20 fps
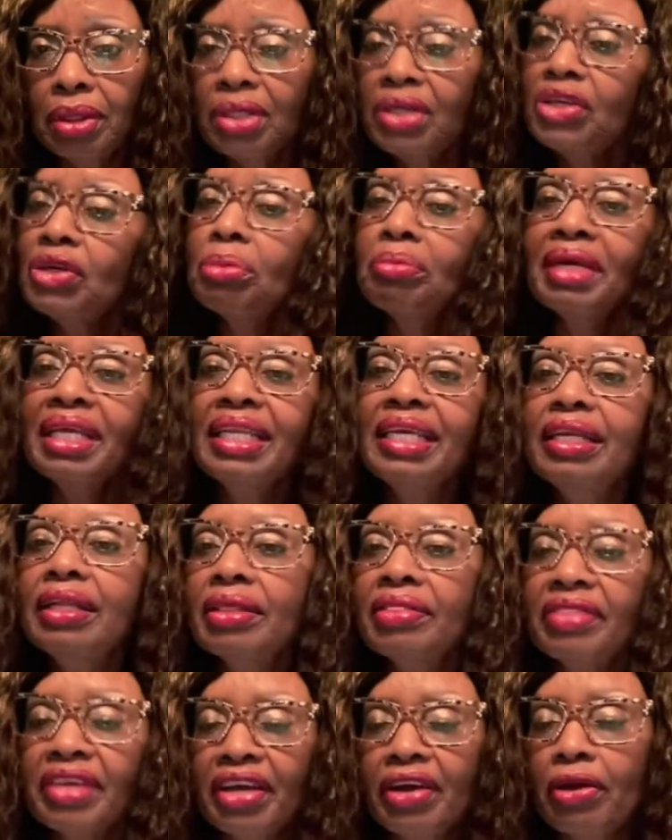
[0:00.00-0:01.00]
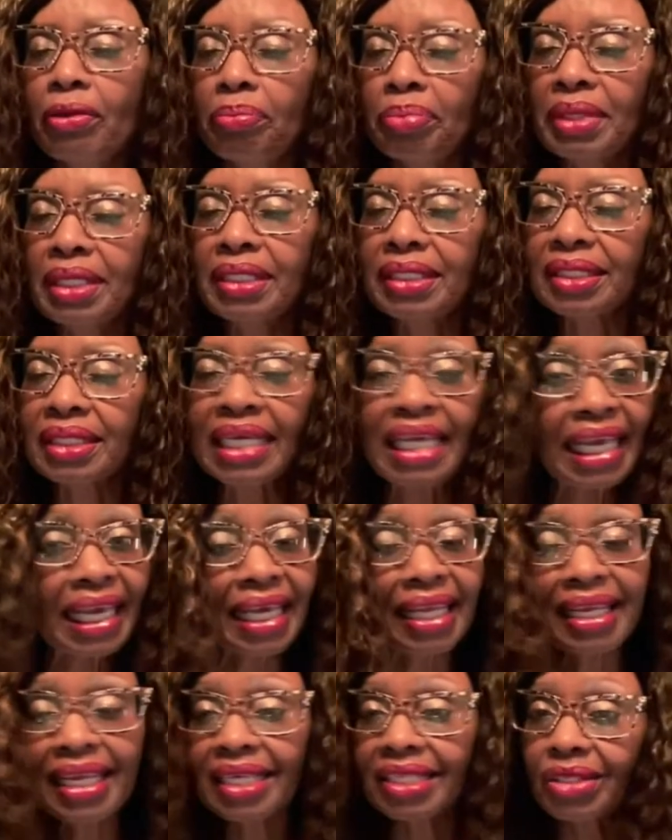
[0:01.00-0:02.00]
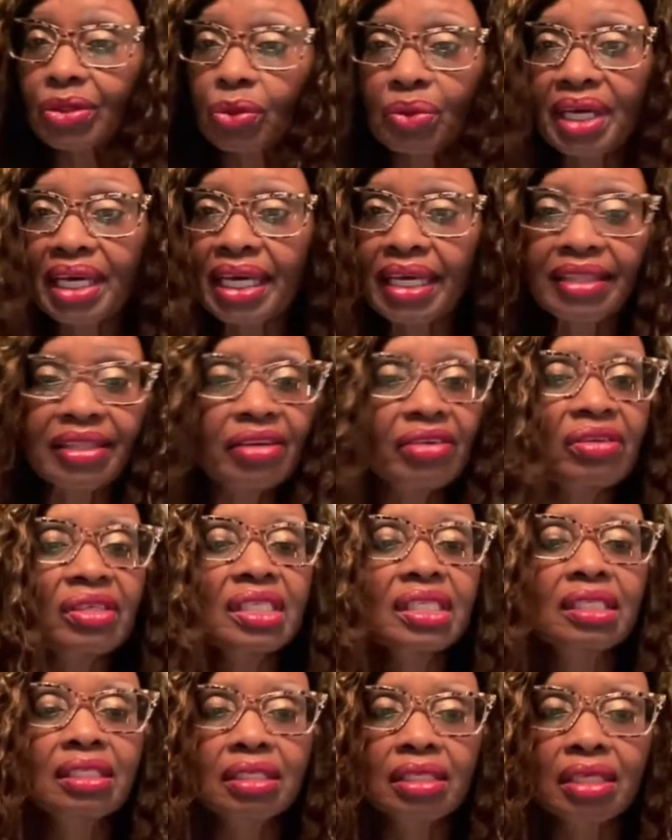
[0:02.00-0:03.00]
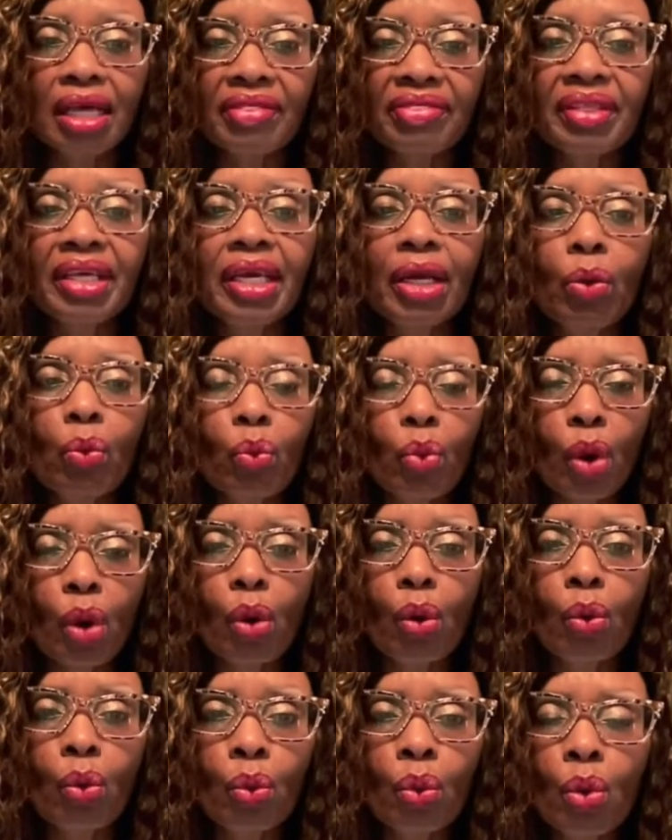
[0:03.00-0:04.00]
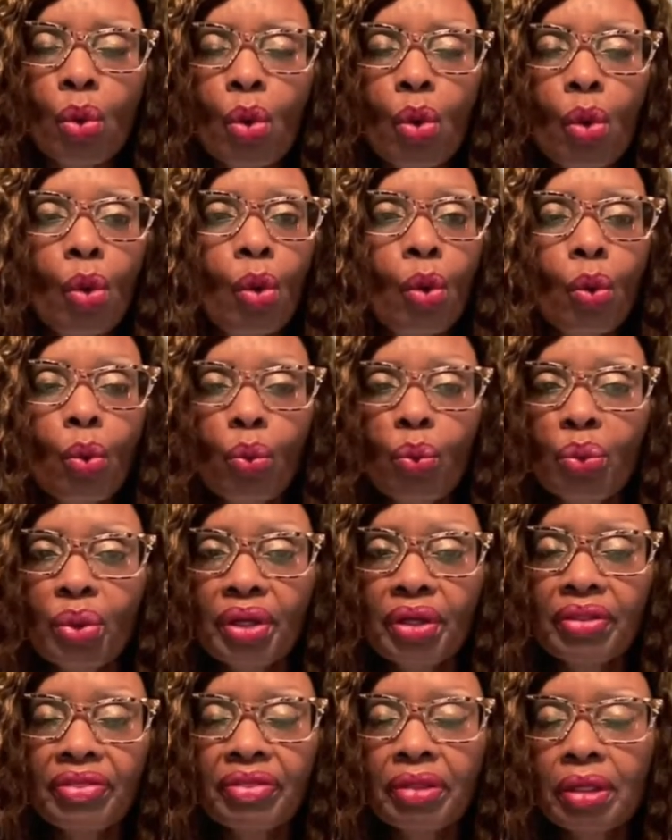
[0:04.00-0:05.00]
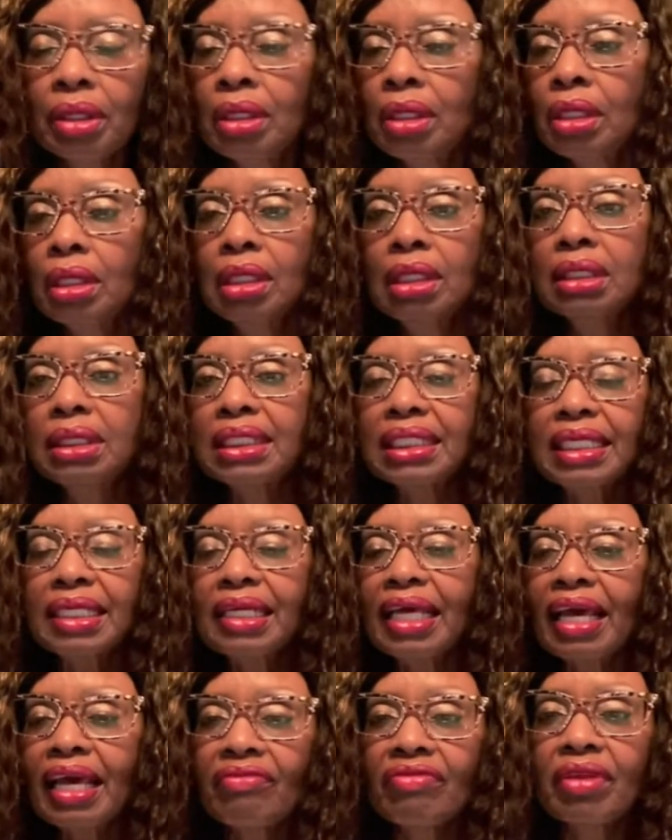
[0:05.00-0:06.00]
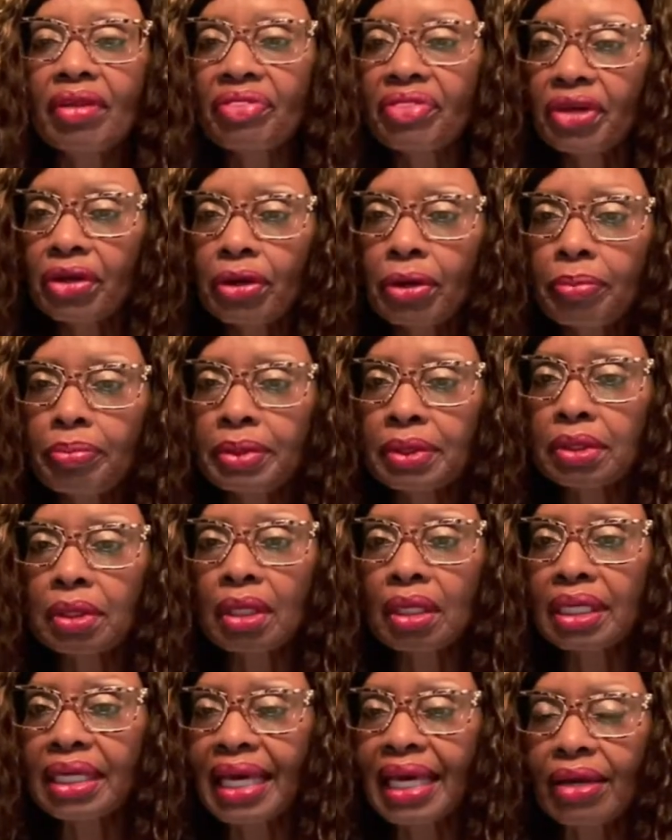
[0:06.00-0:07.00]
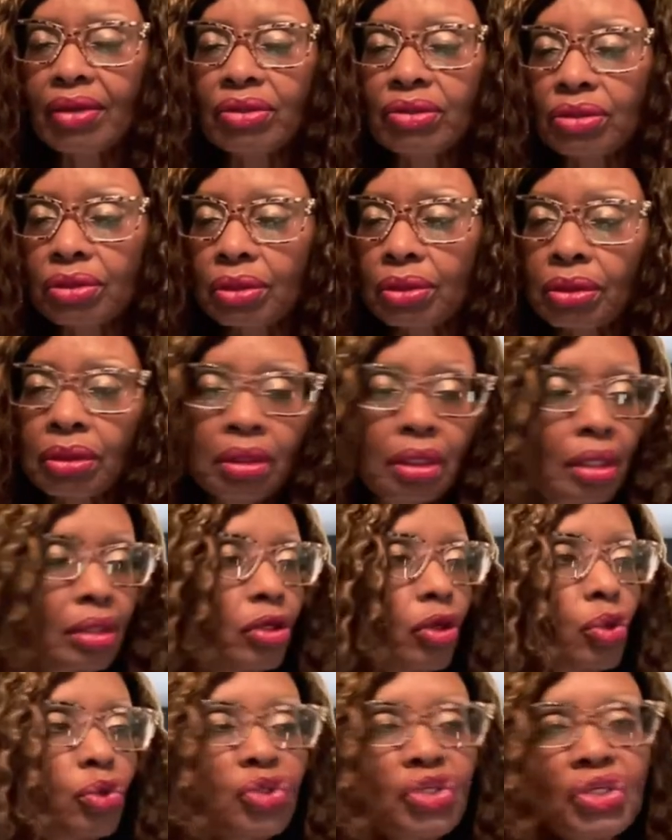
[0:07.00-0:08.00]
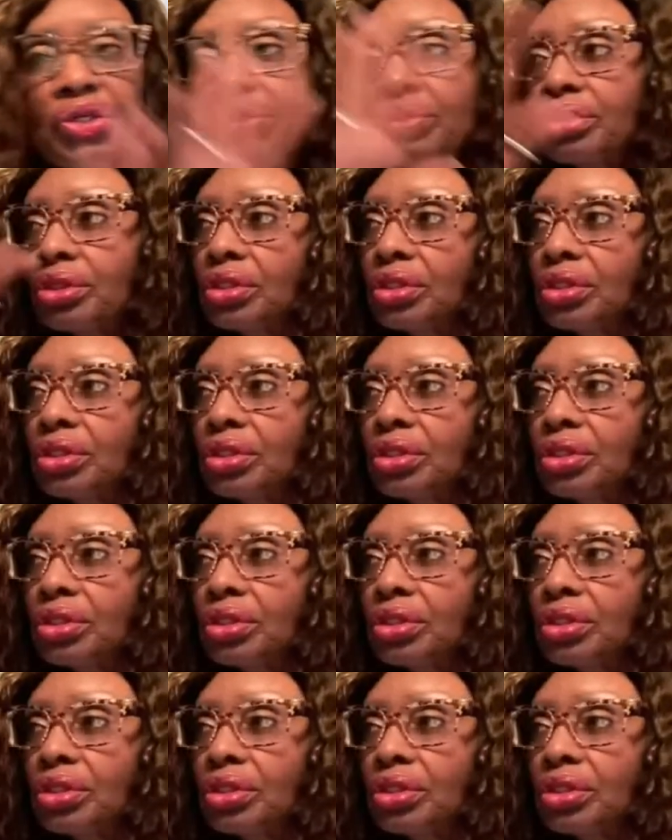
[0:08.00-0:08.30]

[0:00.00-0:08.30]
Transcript: you may need a therapist. And that's okay. There is nothing wrong with having a therapist or a counselor. I know years